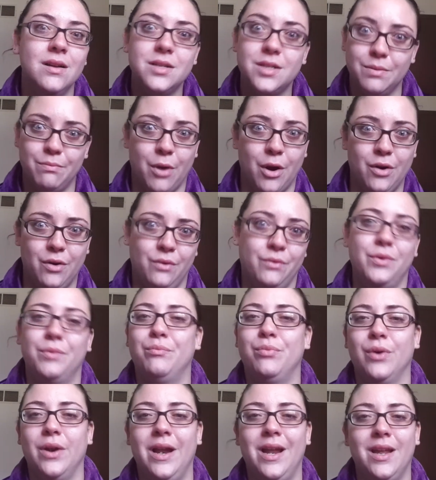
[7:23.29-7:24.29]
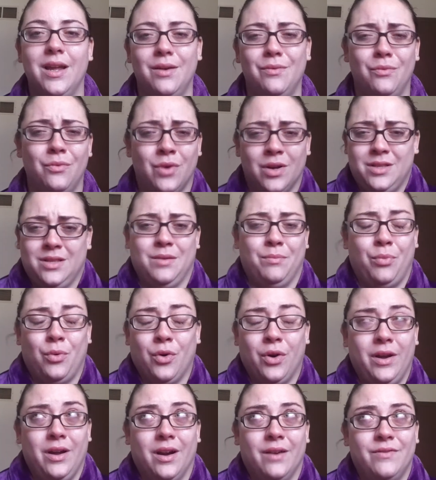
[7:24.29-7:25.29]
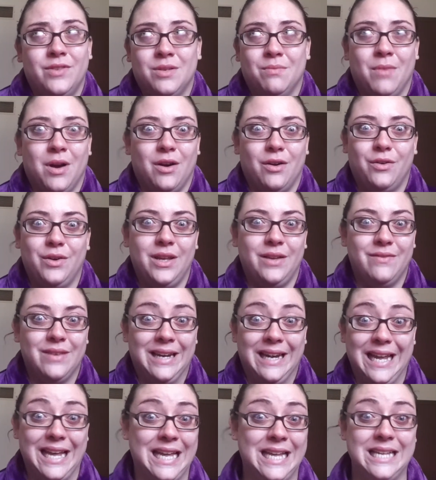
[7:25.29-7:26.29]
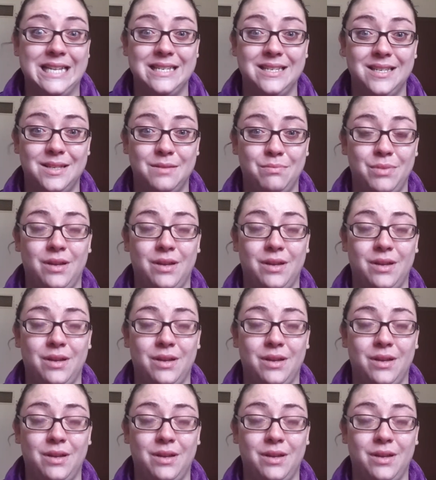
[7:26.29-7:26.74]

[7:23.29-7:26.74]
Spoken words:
tomorrow will bring and what the point of tomorrow even is,